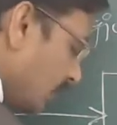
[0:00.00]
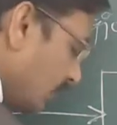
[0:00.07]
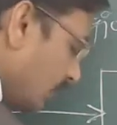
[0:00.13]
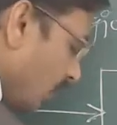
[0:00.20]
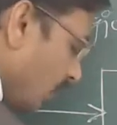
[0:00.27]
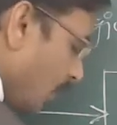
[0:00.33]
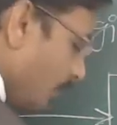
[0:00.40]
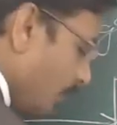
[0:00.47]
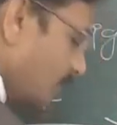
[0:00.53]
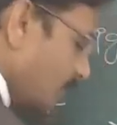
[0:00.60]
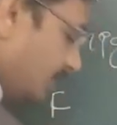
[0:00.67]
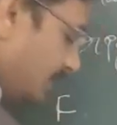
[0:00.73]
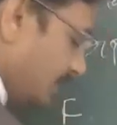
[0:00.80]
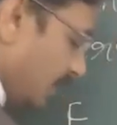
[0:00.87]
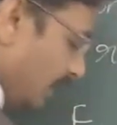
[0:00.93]
in the
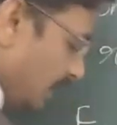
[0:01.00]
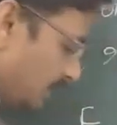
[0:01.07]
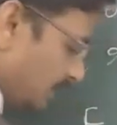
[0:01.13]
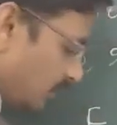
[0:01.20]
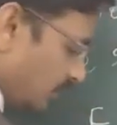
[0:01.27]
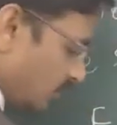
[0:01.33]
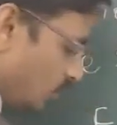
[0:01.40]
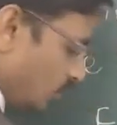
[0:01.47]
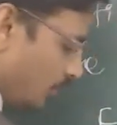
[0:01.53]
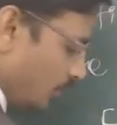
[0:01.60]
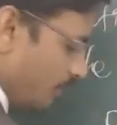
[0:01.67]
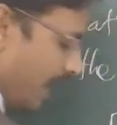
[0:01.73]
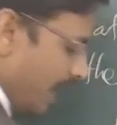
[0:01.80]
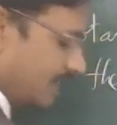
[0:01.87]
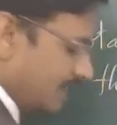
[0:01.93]
opposite direction to
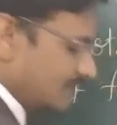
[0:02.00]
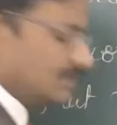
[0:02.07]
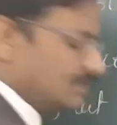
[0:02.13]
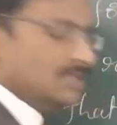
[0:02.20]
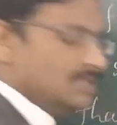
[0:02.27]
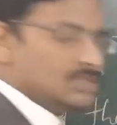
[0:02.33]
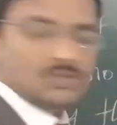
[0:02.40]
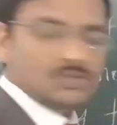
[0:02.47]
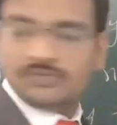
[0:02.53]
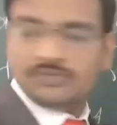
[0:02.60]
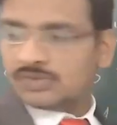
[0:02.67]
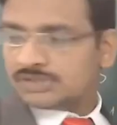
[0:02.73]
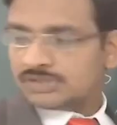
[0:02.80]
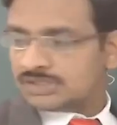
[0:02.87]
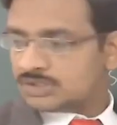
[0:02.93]
balance these two
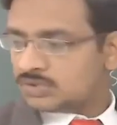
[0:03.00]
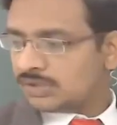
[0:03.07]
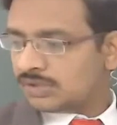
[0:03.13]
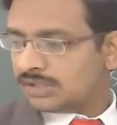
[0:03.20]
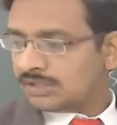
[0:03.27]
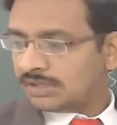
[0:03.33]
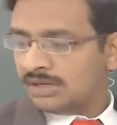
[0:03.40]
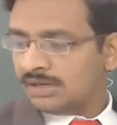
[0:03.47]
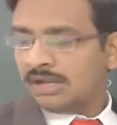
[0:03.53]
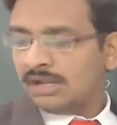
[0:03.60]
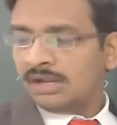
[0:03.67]
forces together.